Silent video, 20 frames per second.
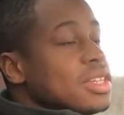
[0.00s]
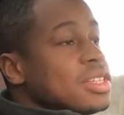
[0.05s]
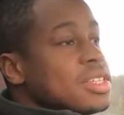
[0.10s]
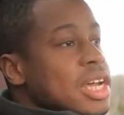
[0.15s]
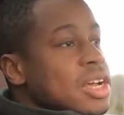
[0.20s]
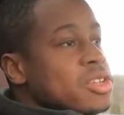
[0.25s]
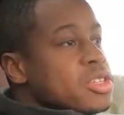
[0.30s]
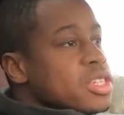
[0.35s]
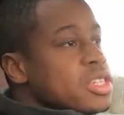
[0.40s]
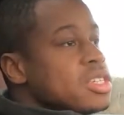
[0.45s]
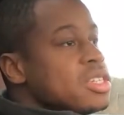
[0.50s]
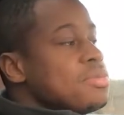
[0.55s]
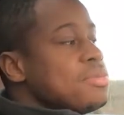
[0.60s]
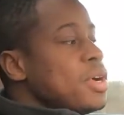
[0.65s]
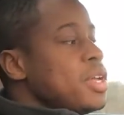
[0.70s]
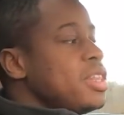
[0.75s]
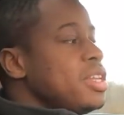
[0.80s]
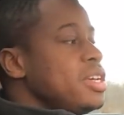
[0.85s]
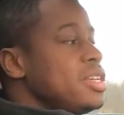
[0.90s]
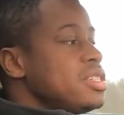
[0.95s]
Sound system
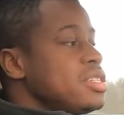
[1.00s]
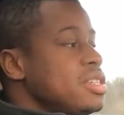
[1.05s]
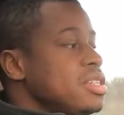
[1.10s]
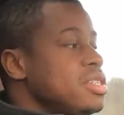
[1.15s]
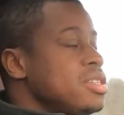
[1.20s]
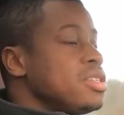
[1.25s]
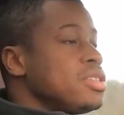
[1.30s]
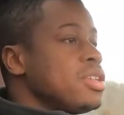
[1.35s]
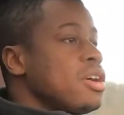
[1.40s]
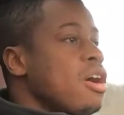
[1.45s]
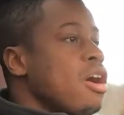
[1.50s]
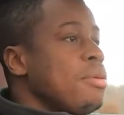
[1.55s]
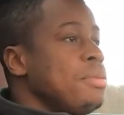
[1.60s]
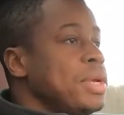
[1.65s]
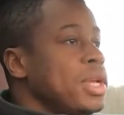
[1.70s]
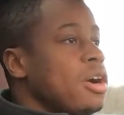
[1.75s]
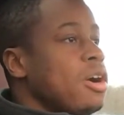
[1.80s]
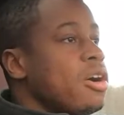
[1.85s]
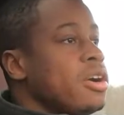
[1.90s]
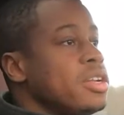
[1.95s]
on this is the
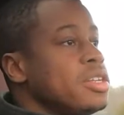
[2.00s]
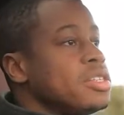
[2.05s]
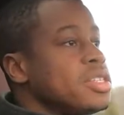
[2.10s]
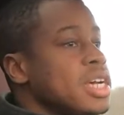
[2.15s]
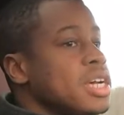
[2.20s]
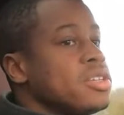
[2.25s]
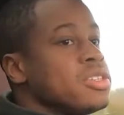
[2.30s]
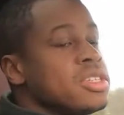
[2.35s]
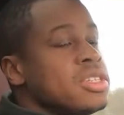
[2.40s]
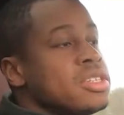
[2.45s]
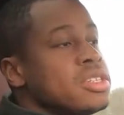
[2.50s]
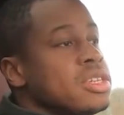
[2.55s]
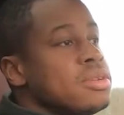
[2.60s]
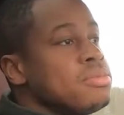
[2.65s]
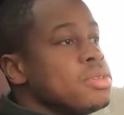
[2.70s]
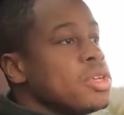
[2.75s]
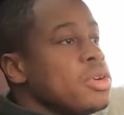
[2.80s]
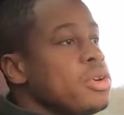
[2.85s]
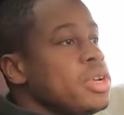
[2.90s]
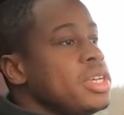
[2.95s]
Harman Kardon sound
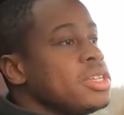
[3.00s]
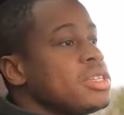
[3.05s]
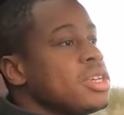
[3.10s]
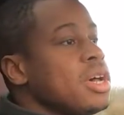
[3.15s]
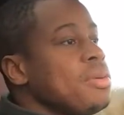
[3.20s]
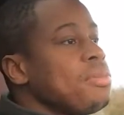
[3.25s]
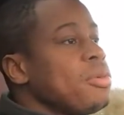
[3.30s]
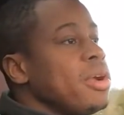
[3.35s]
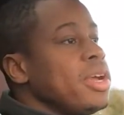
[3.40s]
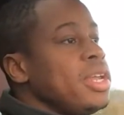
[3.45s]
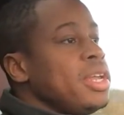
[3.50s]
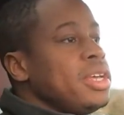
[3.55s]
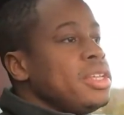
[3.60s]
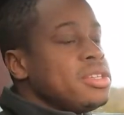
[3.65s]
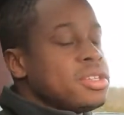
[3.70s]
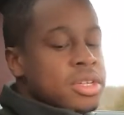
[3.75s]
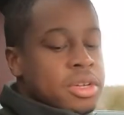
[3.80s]
system, so it is upgraded.